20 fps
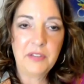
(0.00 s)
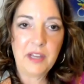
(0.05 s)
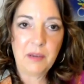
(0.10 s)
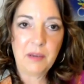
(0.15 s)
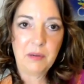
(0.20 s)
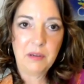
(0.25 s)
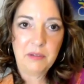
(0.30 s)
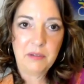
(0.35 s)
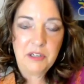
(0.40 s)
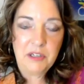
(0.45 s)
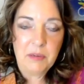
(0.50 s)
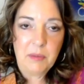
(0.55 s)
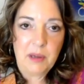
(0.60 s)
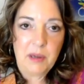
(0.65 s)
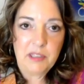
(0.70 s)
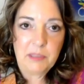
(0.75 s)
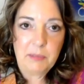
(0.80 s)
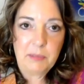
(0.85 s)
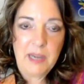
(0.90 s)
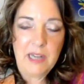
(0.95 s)
my
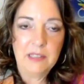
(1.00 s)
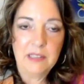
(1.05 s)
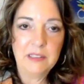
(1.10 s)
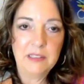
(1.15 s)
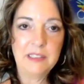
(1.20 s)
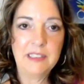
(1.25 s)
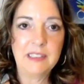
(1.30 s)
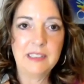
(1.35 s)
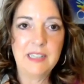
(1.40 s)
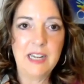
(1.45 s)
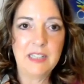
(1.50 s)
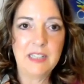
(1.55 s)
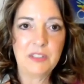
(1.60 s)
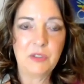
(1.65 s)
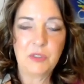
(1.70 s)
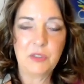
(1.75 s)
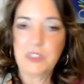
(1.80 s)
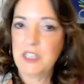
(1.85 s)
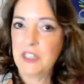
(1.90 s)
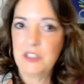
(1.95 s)
spouse has
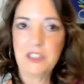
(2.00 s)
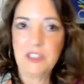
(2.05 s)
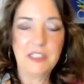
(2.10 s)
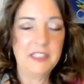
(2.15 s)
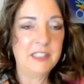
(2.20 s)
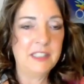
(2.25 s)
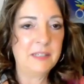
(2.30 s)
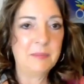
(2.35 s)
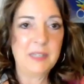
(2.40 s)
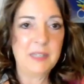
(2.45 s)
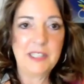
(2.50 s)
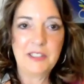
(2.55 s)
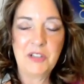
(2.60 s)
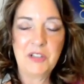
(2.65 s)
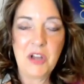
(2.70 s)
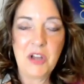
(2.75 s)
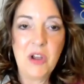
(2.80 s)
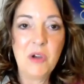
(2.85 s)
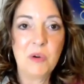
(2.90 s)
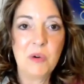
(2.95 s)
her session? And I'm like,
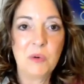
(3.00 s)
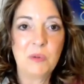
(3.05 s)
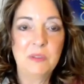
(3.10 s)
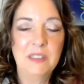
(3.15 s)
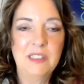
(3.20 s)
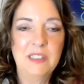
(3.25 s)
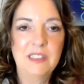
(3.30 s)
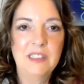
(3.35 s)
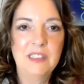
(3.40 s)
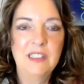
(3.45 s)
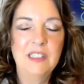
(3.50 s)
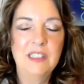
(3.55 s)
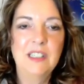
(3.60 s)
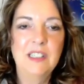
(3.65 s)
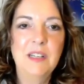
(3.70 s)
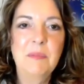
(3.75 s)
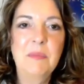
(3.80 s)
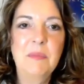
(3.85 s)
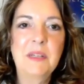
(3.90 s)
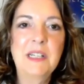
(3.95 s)
no,
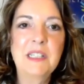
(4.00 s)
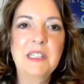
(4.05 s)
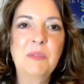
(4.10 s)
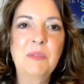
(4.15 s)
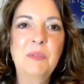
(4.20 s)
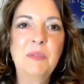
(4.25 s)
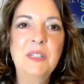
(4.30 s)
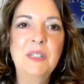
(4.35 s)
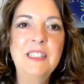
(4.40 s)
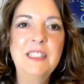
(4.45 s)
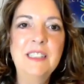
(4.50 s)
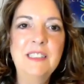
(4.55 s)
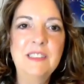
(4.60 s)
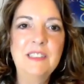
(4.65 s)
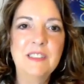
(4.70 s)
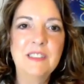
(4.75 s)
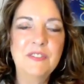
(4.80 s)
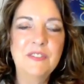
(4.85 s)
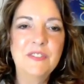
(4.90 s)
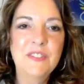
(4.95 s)
because what
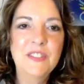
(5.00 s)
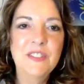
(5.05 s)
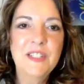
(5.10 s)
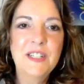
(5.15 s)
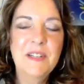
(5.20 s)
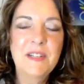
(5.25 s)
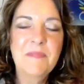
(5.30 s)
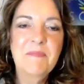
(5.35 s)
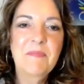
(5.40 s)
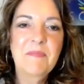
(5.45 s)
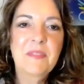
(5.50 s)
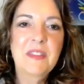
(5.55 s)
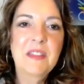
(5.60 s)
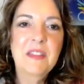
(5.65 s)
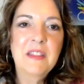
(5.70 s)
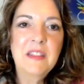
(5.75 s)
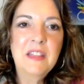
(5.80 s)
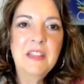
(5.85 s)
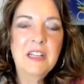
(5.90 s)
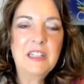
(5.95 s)
if
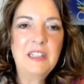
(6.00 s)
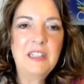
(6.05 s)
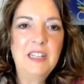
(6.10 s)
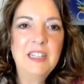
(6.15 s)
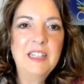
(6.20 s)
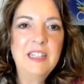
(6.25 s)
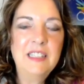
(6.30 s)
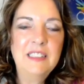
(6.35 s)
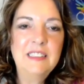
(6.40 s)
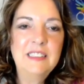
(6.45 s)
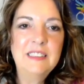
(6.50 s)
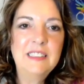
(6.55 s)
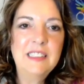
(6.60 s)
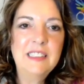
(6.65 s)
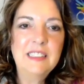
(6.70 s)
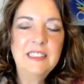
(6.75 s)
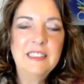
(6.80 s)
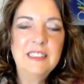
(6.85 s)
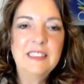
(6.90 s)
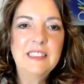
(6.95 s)
the client
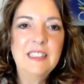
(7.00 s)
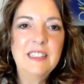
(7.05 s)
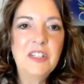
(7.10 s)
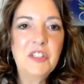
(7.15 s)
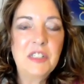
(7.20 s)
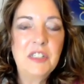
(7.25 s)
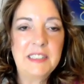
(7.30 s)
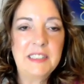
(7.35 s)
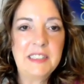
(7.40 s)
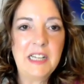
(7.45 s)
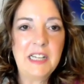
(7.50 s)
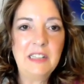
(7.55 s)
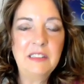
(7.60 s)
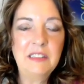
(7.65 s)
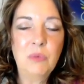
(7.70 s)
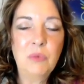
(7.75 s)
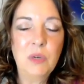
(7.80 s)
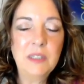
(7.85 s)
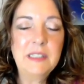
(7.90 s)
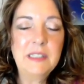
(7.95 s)

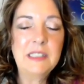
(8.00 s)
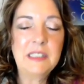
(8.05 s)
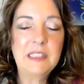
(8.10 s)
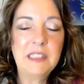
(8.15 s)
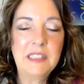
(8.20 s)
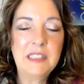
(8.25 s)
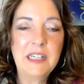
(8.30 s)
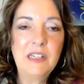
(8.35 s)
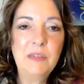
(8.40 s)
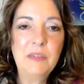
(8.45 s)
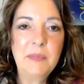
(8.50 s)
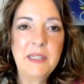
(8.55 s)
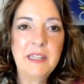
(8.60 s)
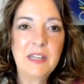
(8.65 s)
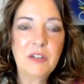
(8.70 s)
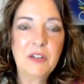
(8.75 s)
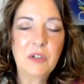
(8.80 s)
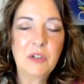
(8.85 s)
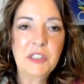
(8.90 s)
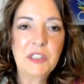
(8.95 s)
wants to tell me
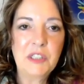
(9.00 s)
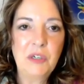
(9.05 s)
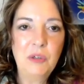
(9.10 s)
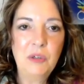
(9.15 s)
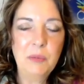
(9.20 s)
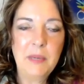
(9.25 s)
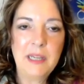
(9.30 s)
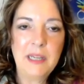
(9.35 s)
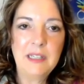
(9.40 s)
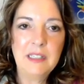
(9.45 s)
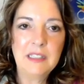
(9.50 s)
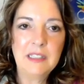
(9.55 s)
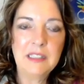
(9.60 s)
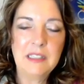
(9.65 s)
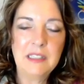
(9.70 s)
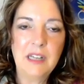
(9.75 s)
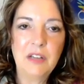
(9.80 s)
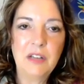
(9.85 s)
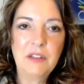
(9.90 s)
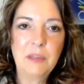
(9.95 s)
that her soulmate is
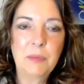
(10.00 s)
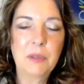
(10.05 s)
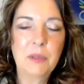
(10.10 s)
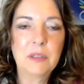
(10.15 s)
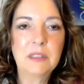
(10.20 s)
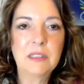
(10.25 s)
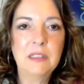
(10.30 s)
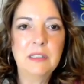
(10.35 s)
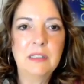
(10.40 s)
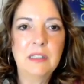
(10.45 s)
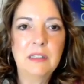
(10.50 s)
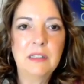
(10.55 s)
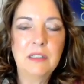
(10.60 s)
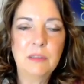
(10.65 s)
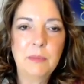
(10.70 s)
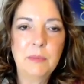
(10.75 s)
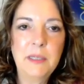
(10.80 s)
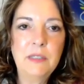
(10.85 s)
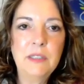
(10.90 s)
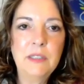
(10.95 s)
not the person that
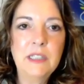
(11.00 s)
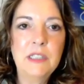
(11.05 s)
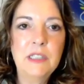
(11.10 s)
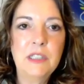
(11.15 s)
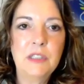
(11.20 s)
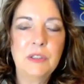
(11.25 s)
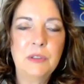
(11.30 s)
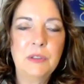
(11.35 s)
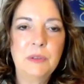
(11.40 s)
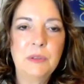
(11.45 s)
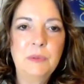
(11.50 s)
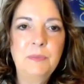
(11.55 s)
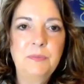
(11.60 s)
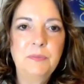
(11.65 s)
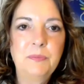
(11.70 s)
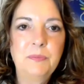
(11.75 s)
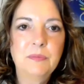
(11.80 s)
they're married to?